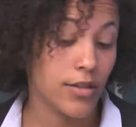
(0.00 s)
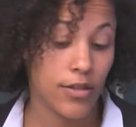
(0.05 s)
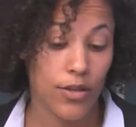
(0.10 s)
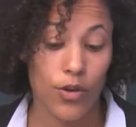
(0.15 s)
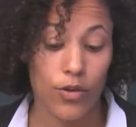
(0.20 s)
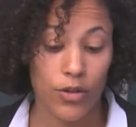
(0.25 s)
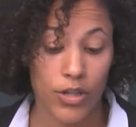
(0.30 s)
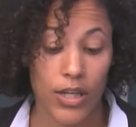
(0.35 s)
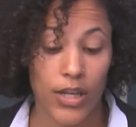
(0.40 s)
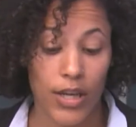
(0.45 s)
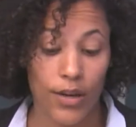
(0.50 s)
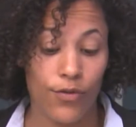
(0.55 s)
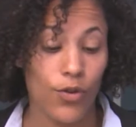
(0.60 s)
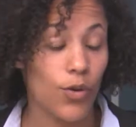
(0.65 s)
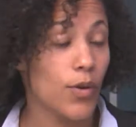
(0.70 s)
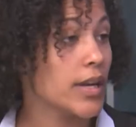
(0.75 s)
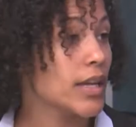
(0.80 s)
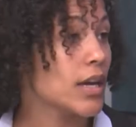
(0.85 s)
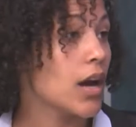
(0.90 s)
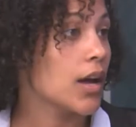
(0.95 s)
So to give you
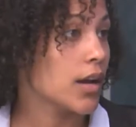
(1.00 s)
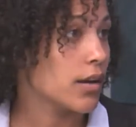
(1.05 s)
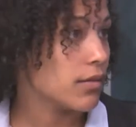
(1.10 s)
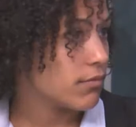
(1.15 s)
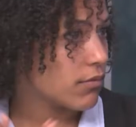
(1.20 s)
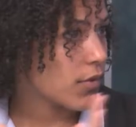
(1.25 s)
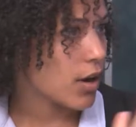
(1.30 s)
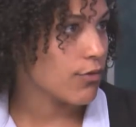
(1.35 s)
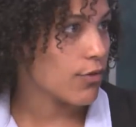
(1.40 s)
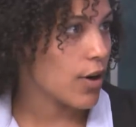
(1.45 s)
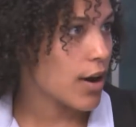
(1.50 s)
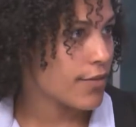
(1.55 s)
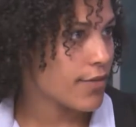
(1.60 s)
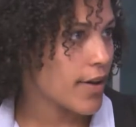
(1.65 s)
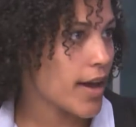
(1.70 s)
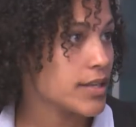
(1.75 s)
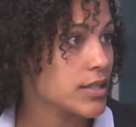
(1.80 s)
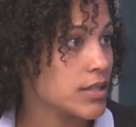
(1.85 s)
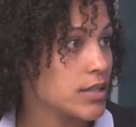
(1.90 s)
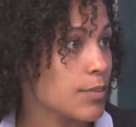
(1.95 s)
a rough
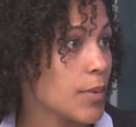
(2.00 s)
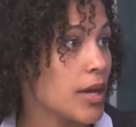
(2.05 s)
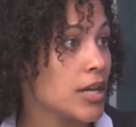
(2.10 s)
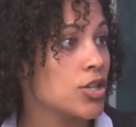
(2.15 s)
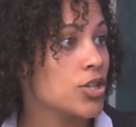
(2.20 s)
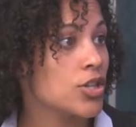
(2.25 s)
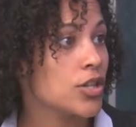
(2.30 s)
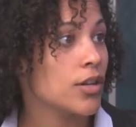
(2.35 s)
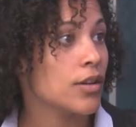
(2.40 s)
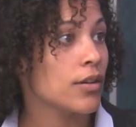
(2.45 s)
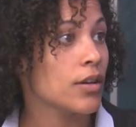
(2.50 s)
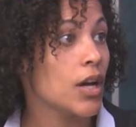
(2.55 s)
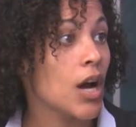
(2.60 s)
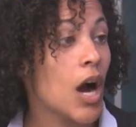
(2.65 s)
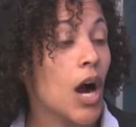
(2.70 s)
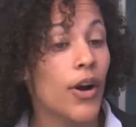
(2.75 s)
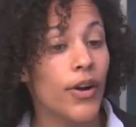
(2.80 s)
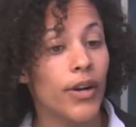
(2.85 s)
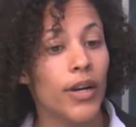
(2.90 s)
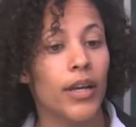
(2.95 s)
estimation,
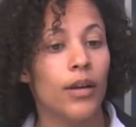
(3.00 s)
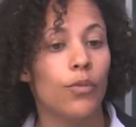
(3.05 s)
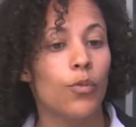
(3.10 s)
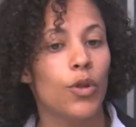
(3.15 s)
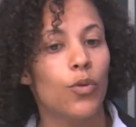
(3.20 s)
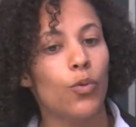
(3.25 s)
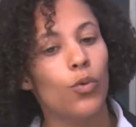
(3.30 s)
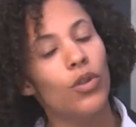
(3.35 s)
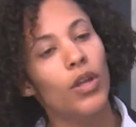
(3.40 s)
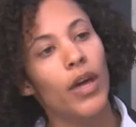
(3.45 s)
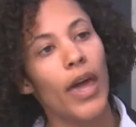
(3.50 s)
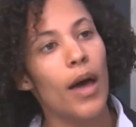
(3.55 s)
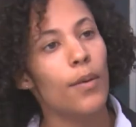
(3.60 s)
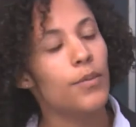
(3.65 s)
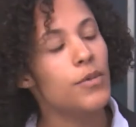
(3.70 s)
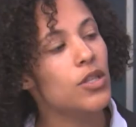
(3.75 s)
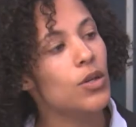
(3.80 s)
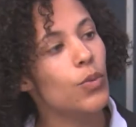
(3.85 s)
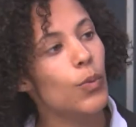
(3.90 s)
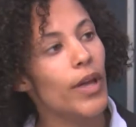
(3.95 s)
currently with all the
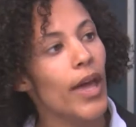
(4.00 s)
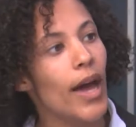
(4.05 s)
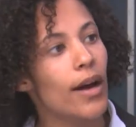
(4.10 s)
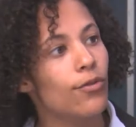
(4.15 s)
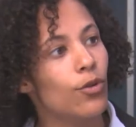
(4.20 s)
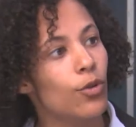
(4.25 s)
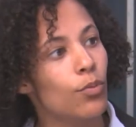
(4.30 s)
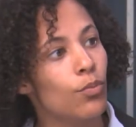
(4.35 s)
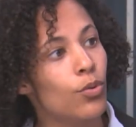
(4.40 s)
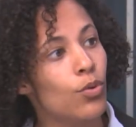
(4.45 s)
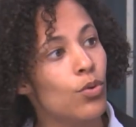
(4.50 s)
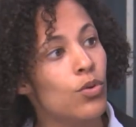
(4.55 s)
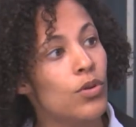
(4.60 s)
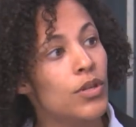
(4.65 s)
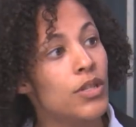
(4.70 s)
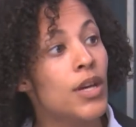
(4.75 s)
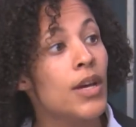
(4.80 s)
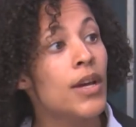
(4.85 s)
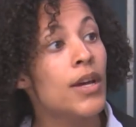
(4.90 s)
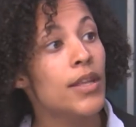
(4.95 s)
camps that we have on board,